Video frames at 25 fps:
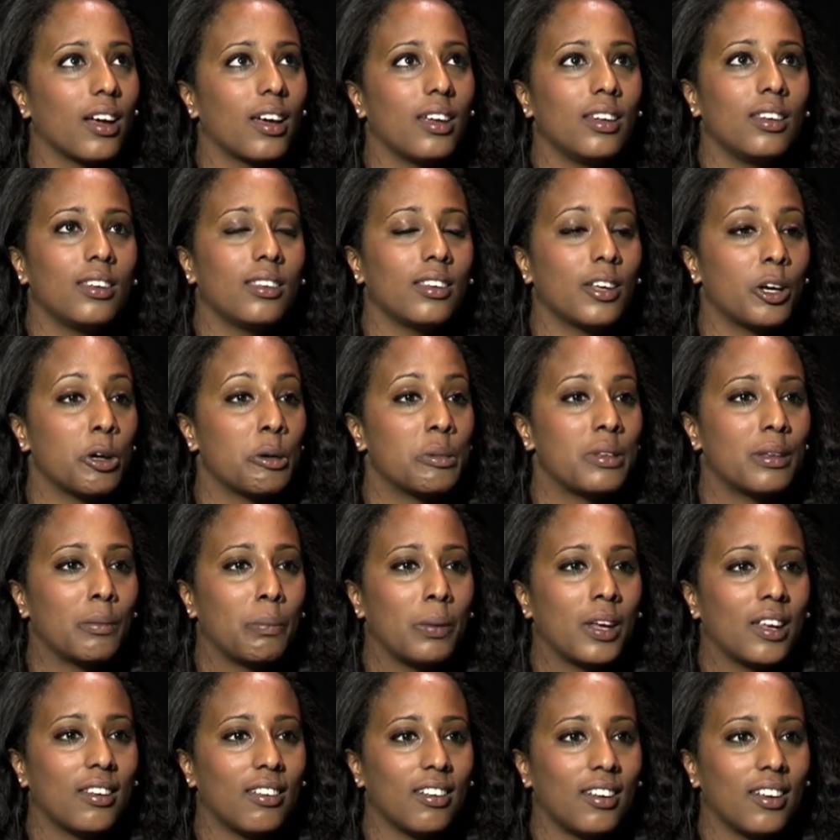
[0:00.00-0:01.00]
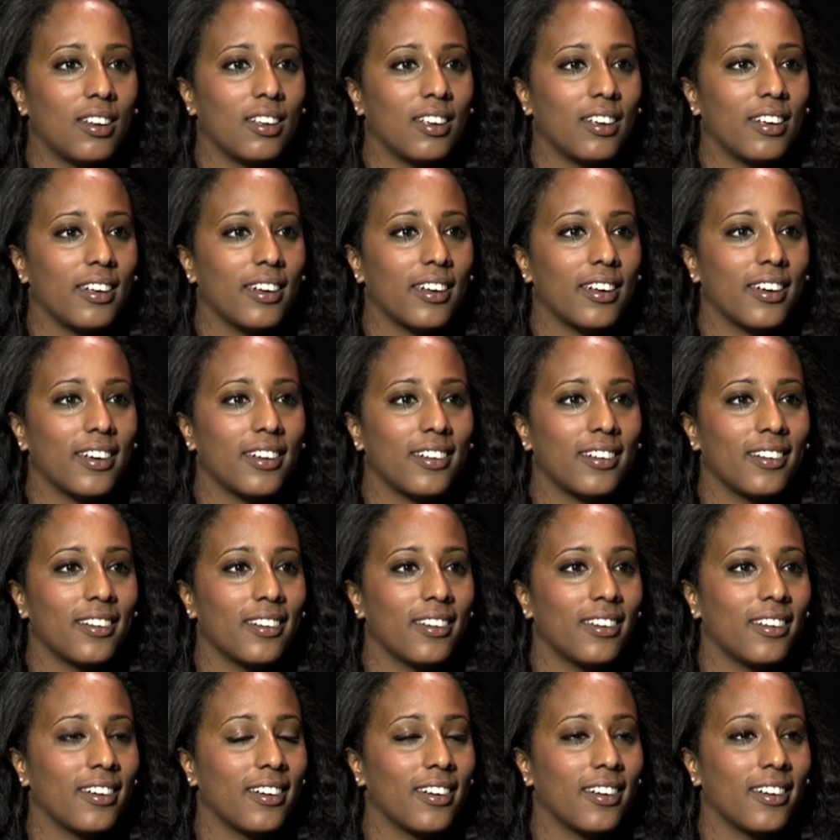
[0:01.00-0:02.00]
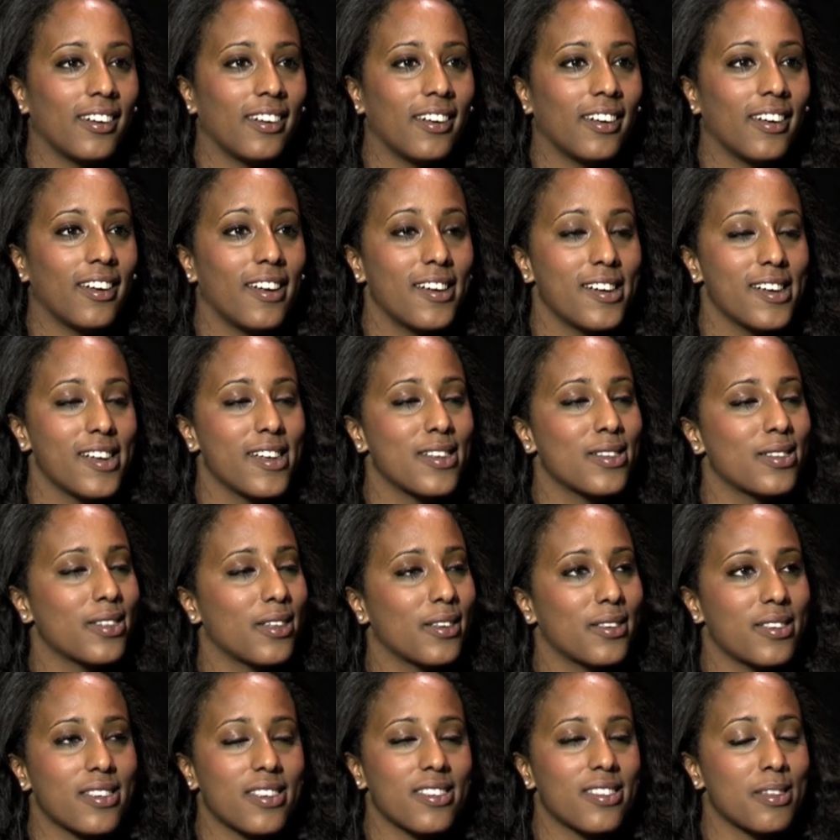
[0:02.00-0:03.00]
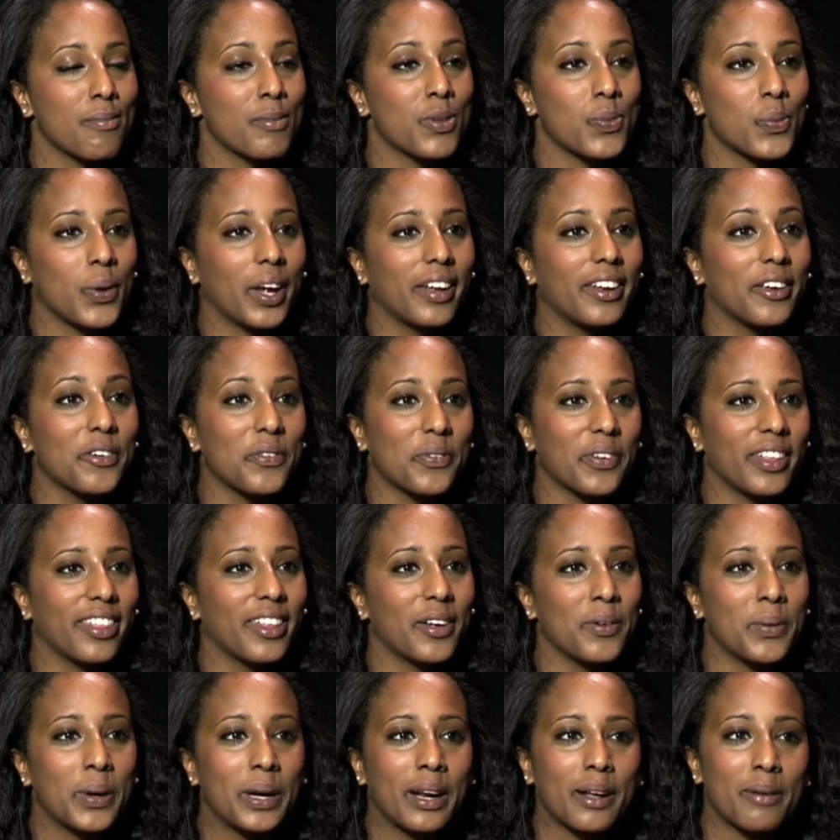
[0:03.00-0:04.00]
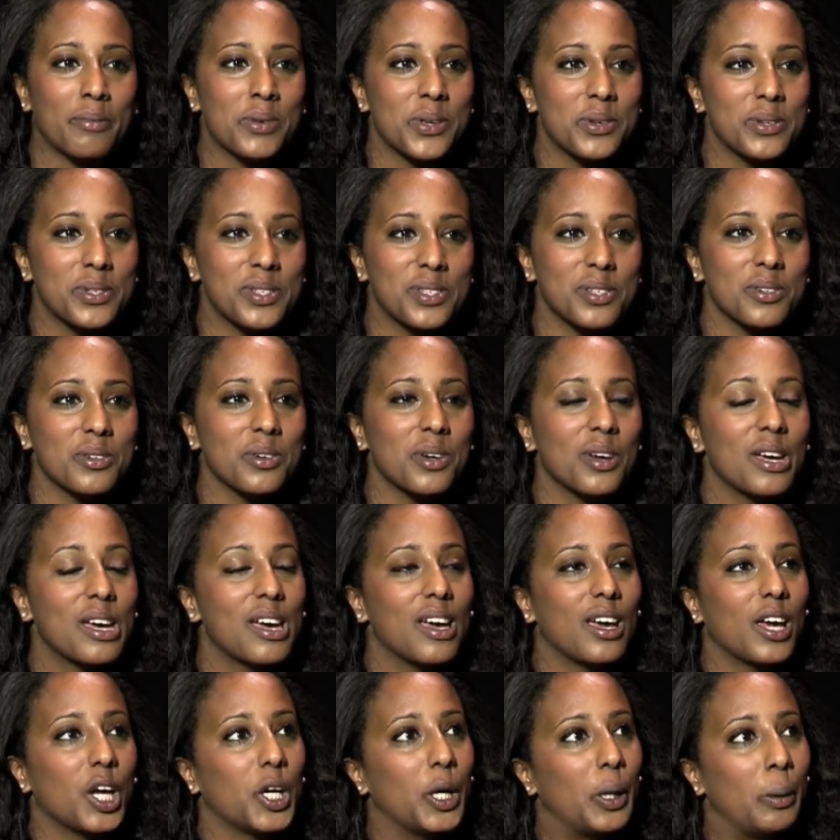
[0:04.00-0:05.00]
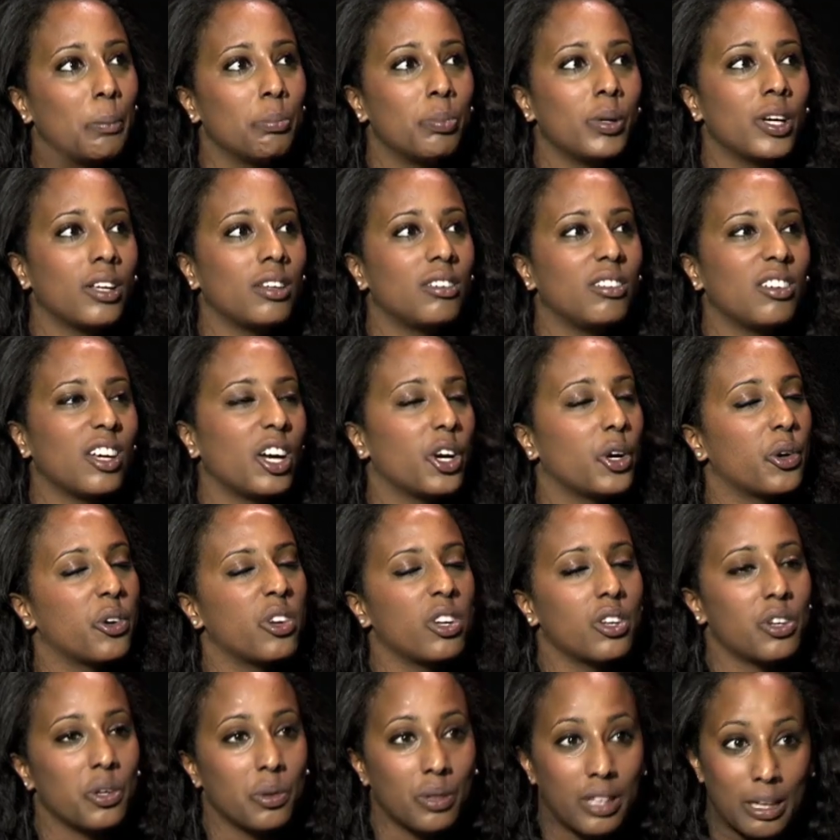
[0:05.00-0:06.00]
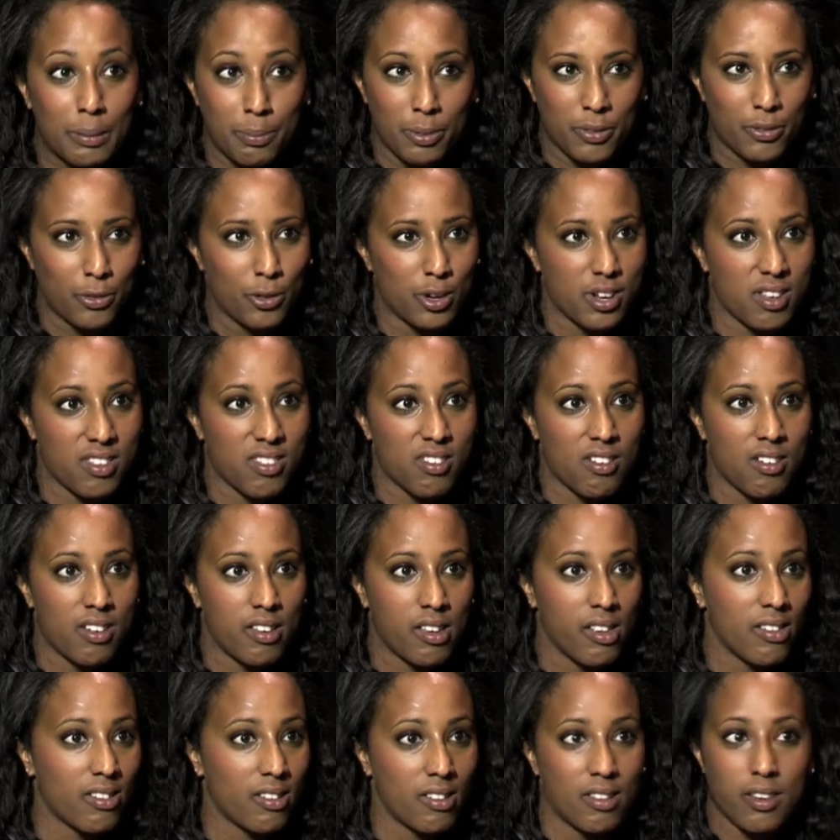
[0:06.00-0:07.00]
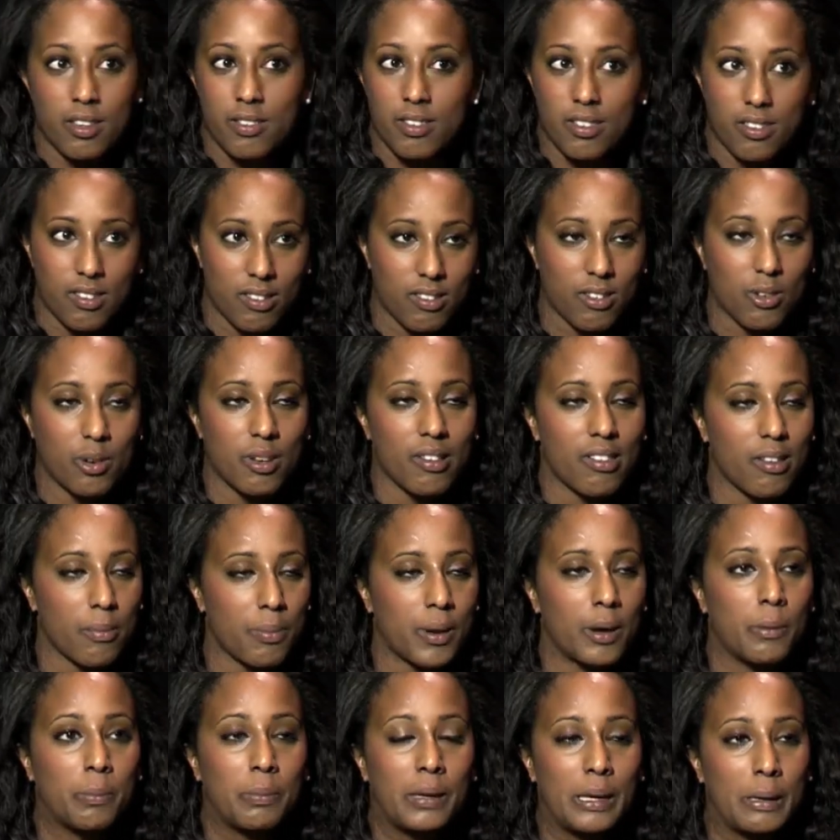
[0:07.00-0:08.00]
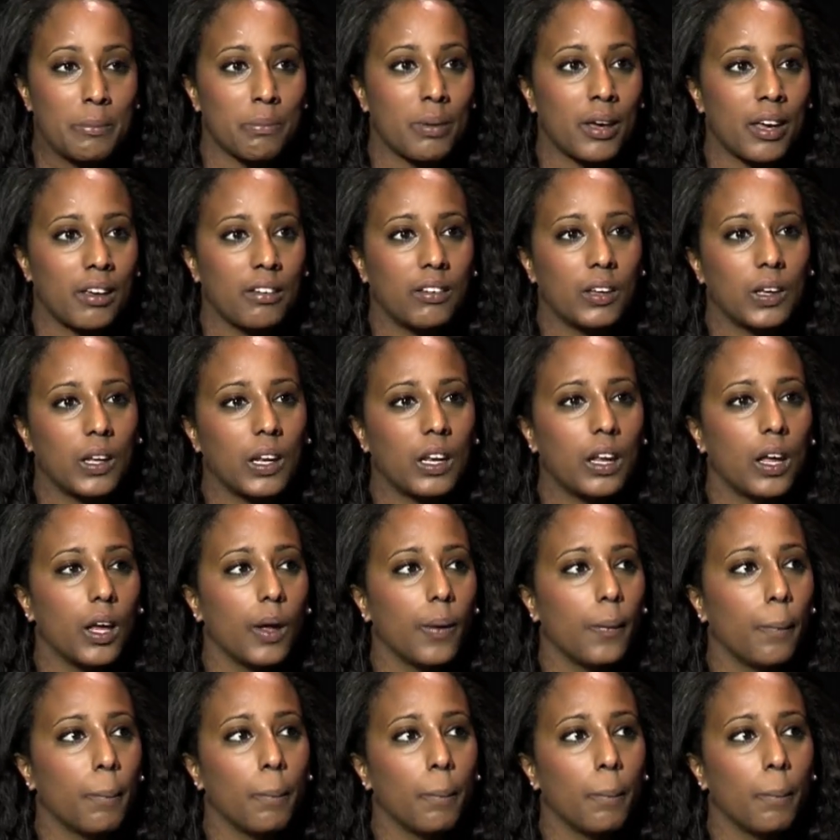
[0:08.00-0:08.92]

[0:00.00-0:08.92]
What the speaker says: Addis Ababa is a big city, and the system is way different than what I'm used to. But I already knew that before I started, so it's about being patient.